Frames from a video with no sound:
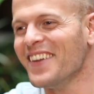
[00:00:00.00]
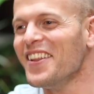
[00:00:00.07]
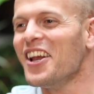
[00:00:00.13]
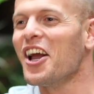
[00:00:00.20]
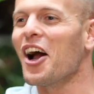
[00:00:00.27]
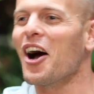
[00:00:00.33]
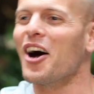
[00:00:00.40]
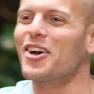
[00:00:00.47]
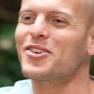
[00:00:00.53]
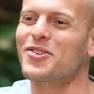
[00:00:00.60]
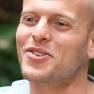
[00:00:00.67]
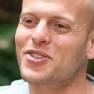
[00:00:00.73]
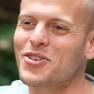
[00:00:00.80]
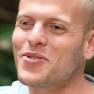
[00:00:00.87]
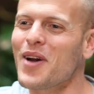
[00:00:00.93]

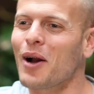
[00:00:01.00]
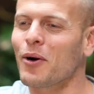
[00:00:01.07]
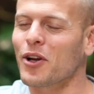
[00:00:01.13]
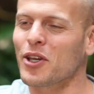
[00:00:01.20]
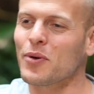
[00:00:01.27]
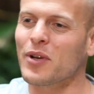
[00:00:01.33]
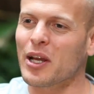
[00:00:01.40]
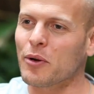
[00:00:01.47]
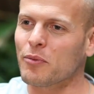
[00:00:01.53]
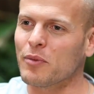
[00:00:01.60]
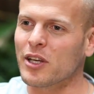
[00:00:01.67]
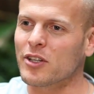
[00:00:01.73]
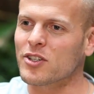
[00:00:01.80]
So 2-hour Q&A with me.